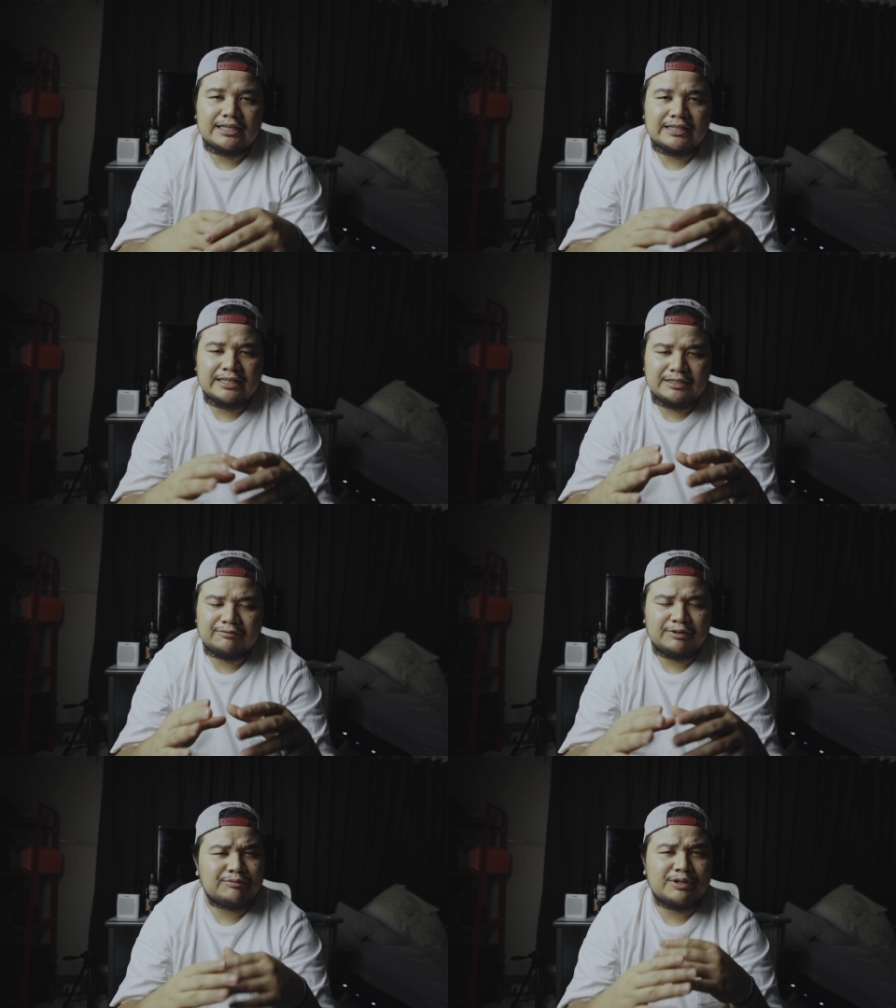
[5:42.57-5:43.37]
And
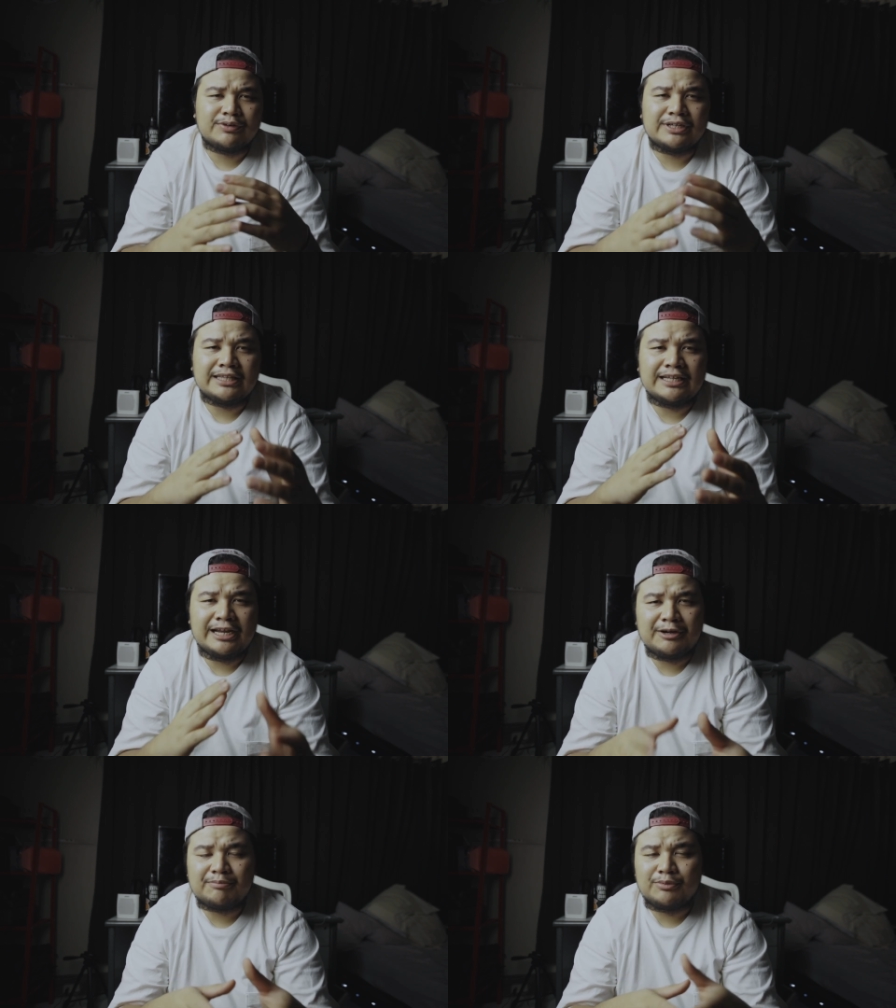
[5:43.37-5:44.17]
then when we were at the
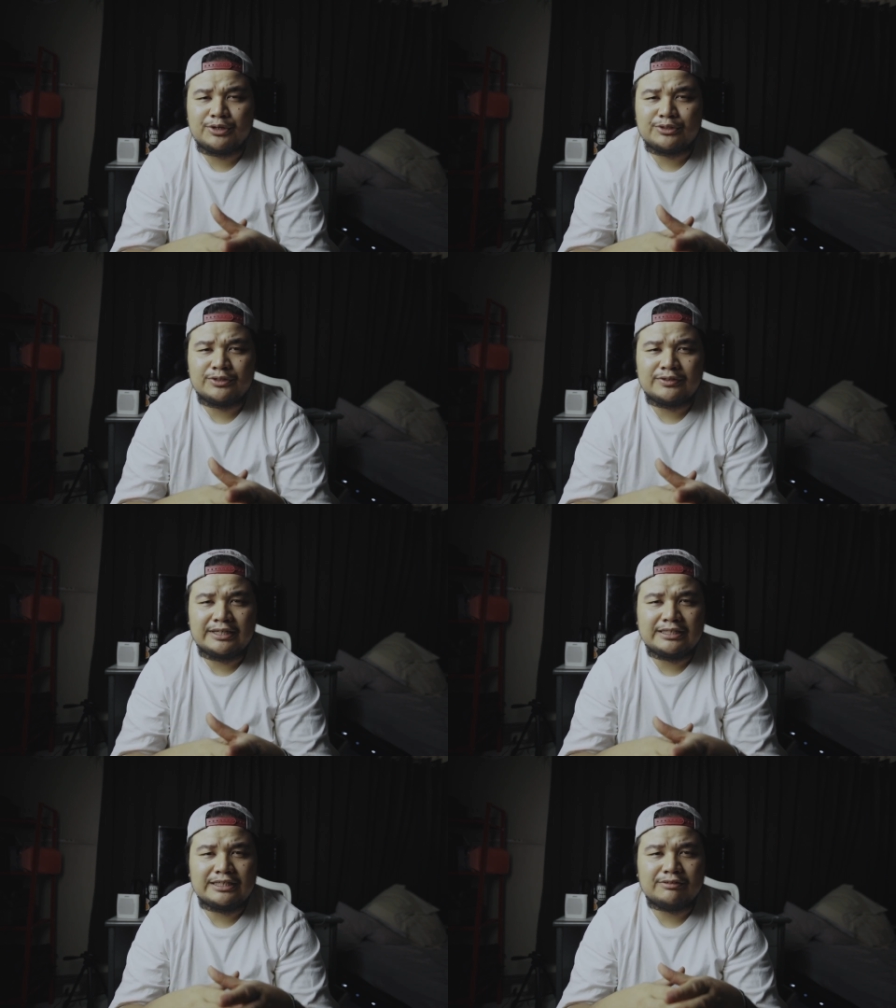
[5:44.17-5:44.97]
airport
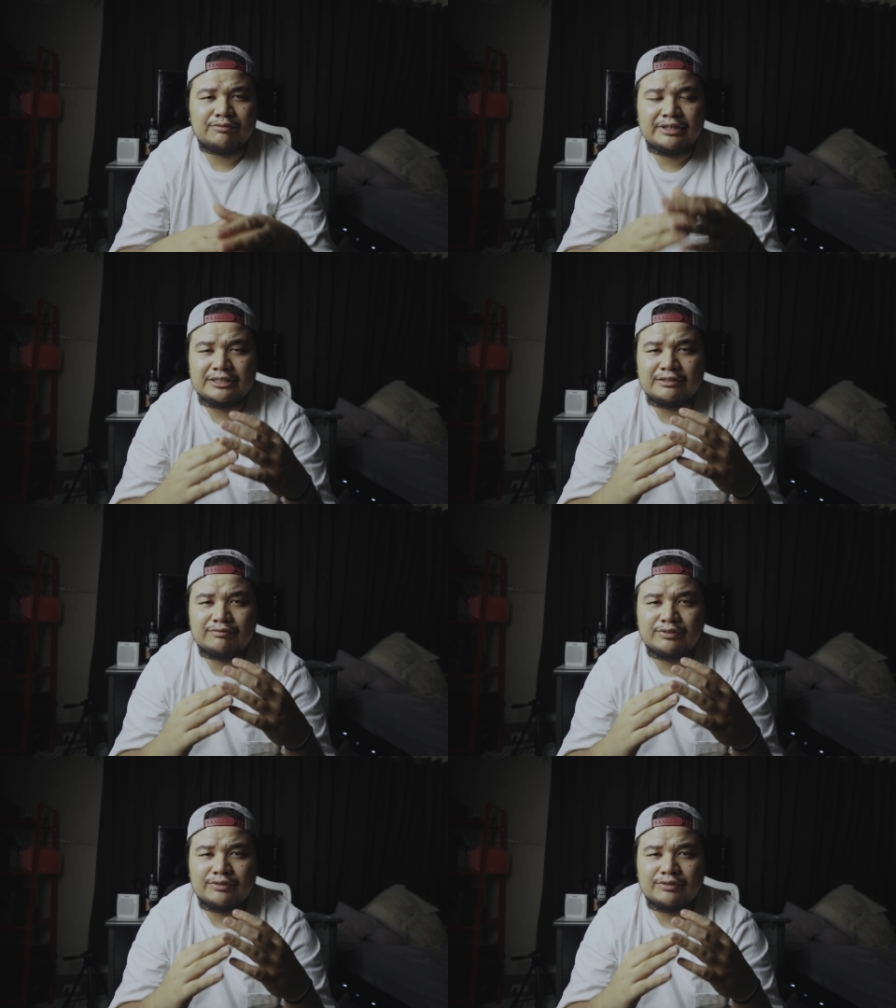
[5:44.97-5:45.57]
already waiting